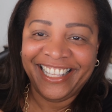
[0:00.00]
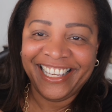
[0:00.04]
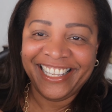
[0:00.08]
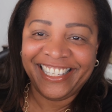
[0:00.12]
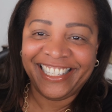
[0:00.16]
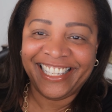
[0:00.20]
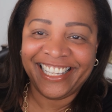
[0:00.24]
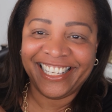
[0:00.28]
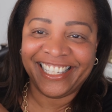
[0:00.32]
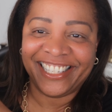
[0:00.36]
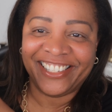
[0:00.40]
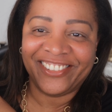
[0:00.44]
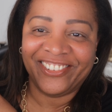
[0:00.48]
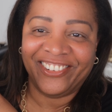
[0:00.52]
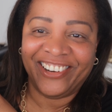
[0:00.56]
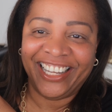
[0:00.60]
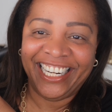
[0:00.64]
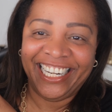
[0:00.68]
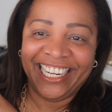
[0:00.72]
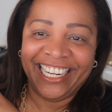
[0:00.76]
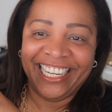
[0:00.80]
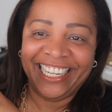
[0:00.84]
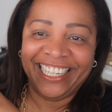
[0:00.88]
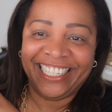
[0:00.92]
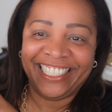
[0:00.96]
this is
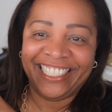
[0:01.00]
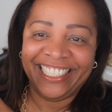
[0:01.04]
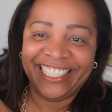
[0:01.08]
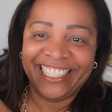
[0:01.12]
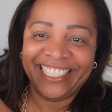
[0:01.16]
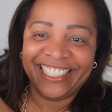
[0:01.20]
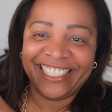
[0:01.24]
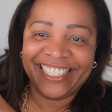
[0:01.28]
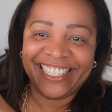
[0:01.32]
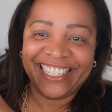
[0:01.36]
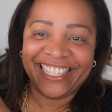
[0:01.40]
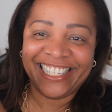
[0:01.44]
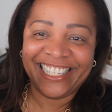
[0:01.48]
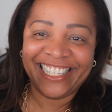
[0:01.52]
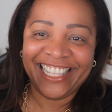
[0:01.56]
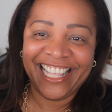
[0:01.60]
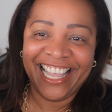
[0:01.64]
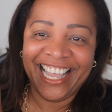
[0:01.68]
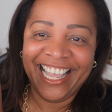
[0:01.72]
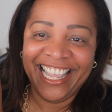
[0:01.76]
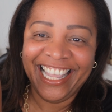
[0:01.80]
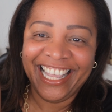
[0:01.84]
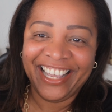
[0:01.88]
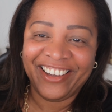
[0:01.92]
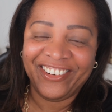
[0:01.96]
what it looks
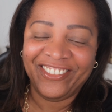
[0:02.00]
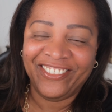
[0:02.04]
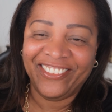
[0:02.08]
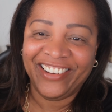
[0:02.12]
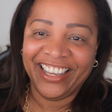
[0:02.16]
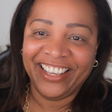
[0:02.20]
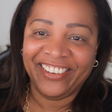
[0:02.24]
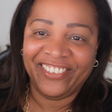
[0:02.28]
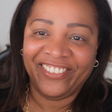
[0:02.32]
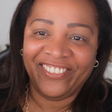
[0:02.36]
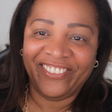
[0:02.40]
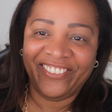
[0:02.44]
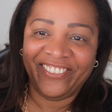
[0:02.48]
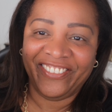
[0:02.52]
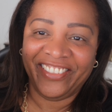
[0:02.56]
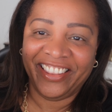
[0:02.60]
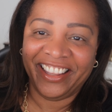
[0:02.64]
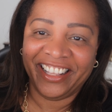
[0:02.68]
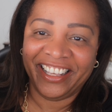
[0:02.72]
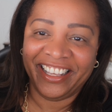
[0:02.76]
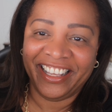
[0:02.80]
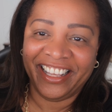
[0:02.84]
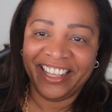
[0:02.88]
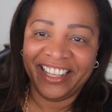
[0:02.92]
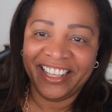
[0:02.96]
like with
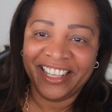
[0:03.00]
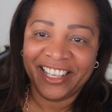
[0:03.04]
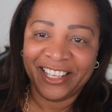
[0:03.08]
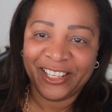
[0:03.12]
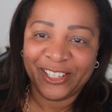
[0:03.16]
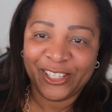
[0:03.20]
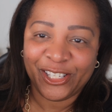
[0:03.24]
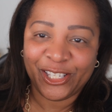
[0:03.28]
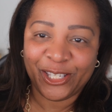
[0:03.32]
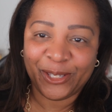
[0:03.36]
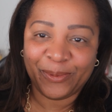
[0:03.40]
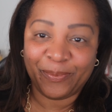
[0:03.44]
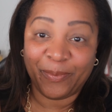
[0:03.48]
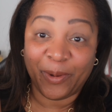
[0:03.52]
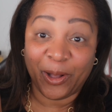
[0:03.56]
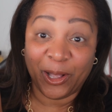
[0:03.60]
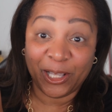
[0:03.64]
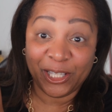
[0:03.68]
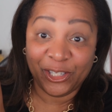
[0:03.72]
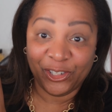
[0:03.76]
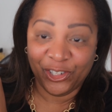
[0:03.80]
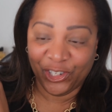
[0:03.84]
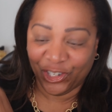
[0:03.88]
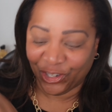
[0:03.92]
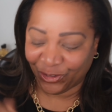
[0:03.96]
the
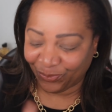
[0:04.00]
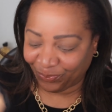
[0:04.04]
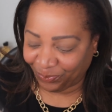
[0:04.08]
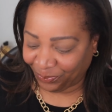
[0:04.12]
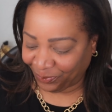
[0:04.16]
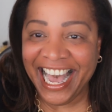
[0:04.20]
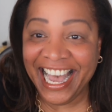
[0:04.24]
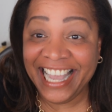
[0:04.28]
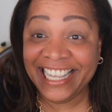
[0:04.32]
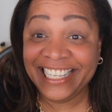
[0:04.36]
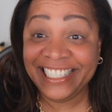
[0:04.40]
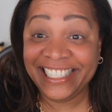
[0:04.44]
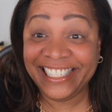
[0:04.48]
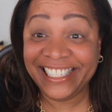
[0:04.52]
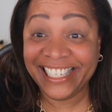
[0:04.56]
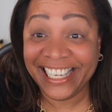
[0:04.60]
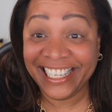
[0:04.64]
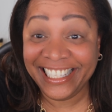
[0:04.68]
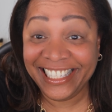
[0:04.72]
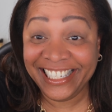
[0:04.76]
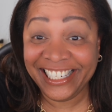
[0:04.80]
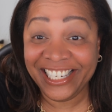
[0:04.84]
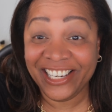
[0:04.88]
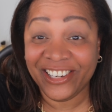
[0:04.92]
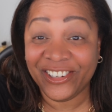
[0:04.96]
sponge. I
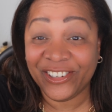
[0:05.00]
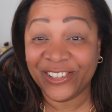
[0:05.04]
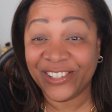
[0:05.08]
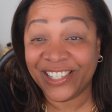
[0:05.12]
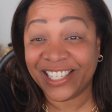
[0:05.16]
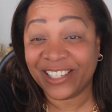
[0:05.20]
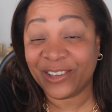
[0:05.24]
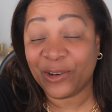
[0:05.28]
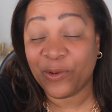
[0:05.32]
did use